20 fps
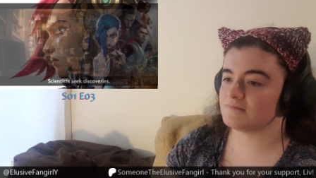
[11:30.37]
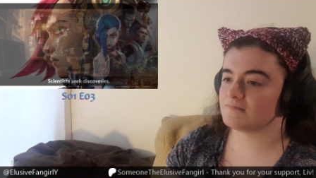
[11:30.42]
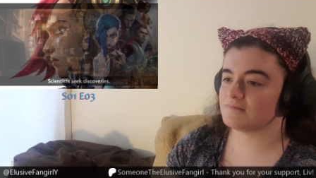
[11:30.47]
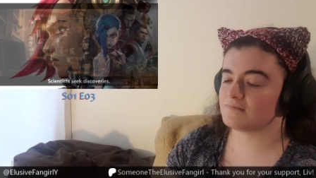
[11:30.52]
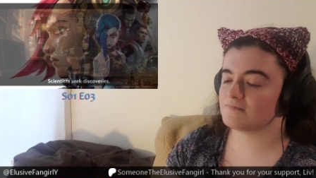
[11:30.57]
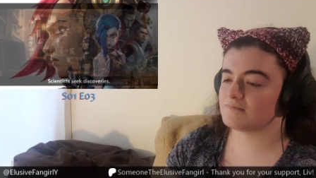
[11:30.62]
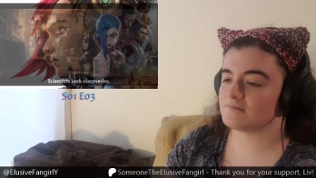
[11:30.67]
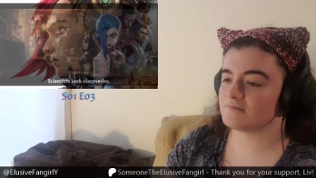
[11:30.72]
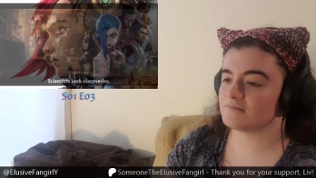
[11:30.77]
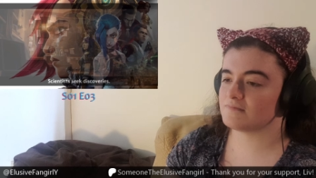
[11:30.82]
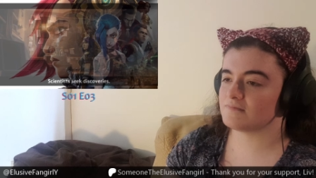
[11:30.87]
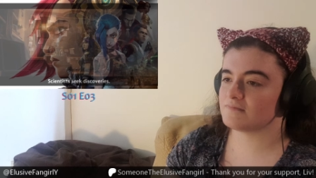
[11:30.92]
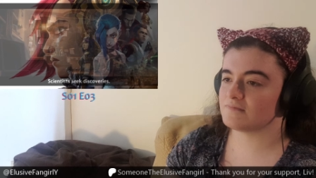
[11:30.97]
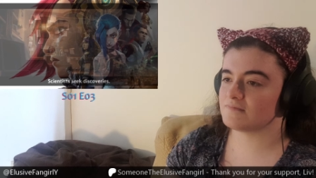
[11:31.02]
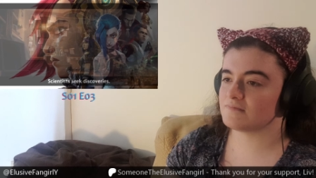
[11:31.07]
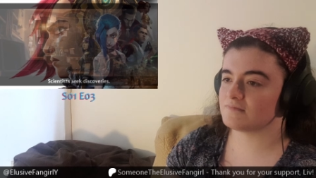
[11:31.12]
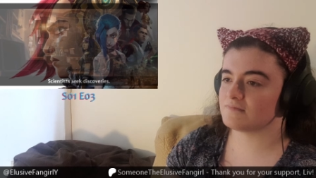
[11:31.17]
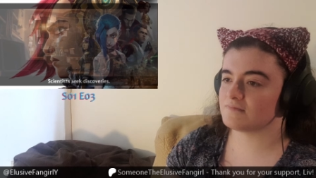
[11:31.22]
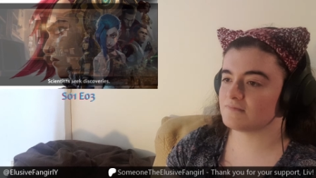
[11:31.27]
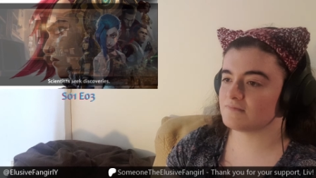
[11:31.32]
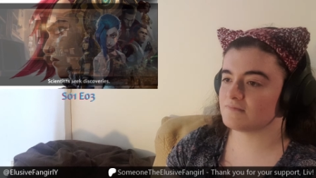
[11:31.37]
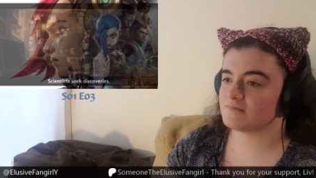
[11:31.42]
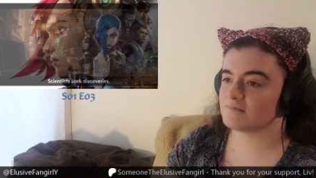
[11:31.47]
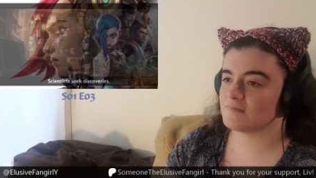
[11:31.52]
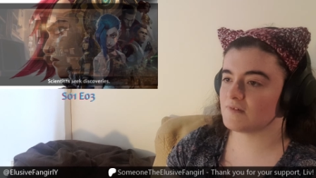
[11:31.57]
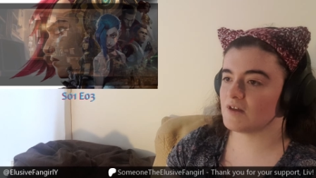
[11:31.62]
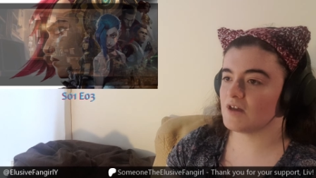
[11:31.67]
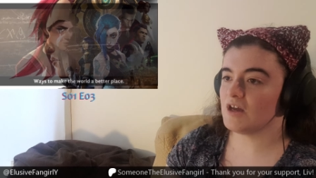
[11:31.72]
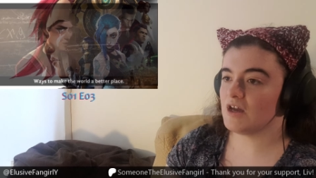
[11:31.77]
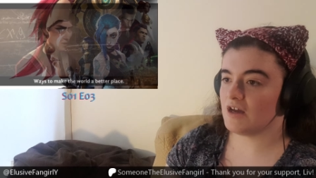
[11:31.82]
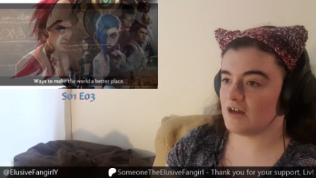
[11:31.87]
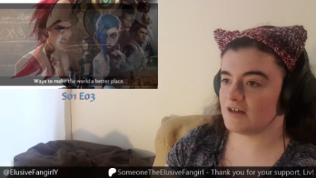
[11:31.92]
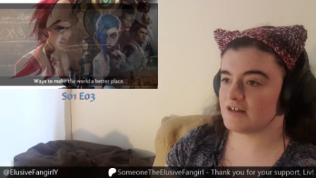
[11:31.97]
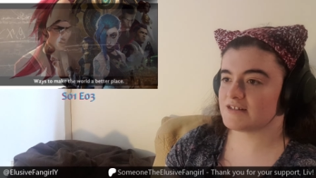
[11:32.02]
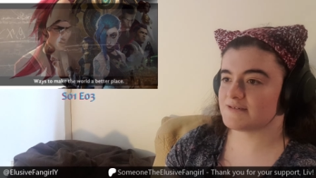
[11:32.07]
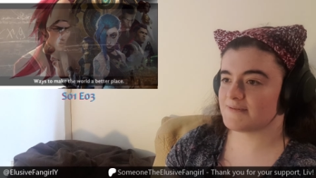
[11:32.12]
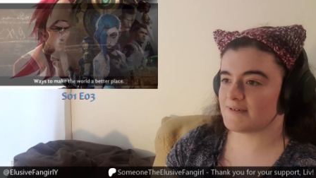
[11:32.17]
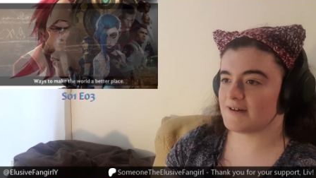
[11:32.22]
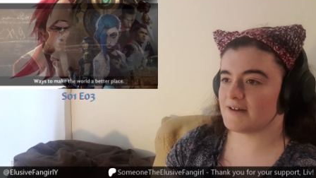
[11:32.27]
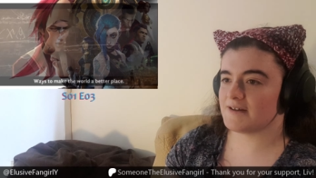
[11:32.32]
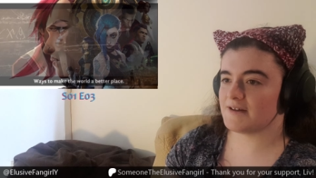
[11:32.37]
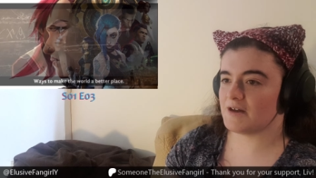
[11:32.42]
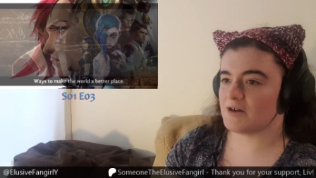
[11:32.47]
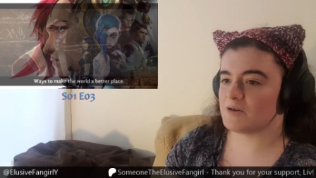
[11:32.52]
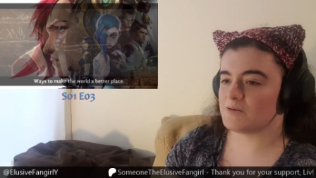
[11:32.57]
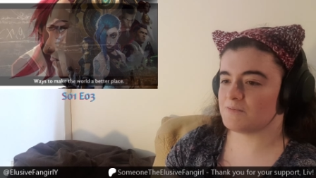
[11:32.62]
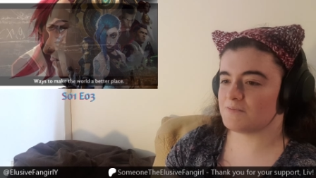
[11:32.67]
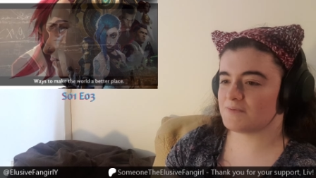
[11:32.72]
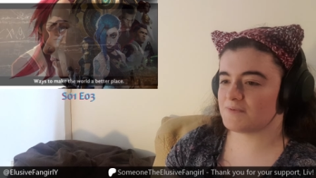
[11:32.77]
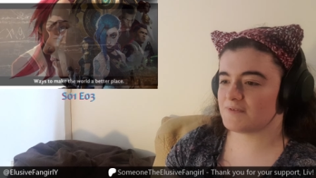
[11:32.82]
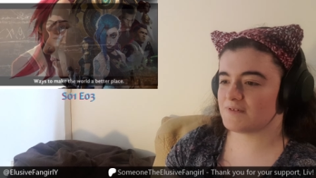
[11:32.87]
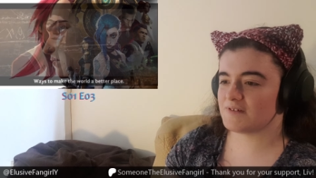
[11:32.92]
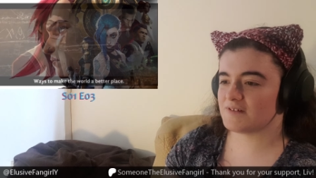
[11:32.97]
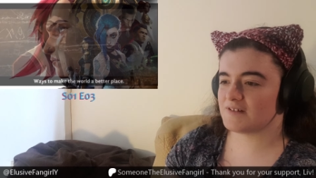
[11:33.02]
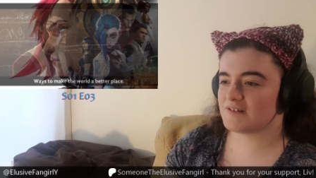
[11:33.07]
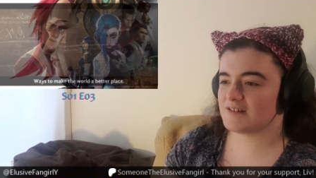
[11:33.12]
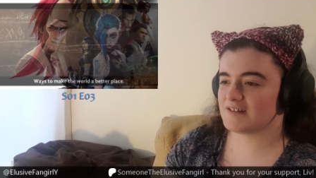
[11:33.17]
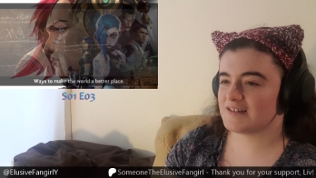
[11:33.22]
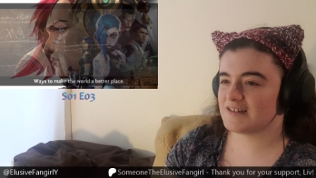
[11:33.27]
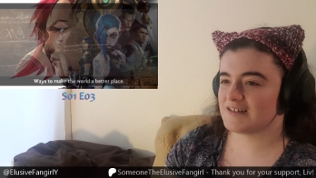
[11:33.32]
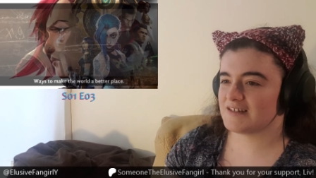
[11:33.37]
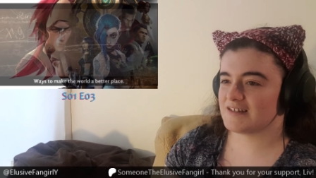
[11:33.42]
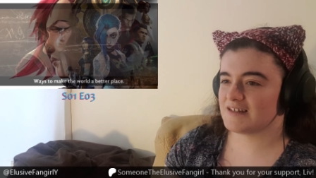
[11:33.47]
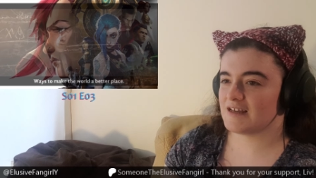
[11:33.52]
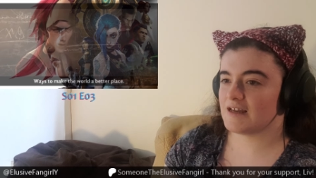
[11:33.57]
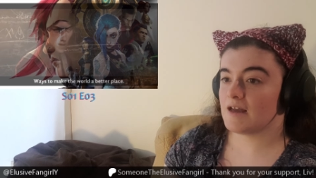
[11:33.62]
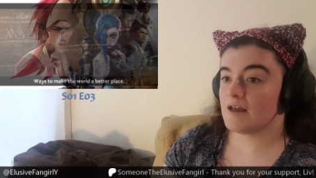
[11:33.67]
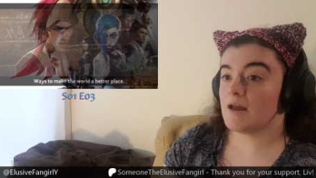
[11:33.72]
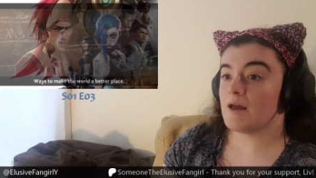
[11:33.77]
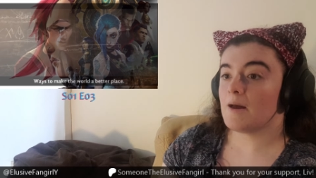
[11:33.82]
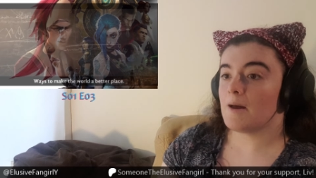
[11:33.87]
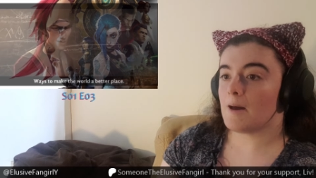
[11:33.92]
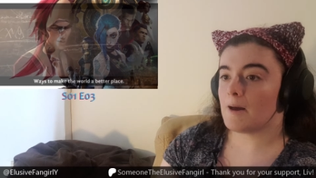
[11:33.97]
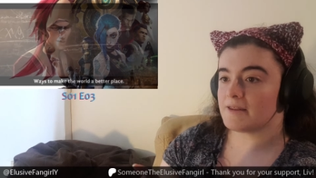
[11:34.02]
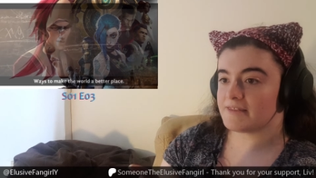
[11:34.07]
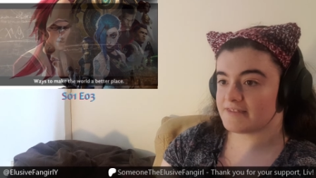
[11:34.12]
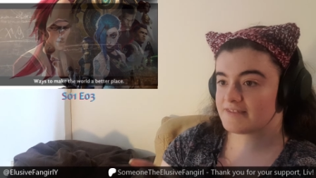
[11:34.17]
seek discoveries. That's what I hope. Uh,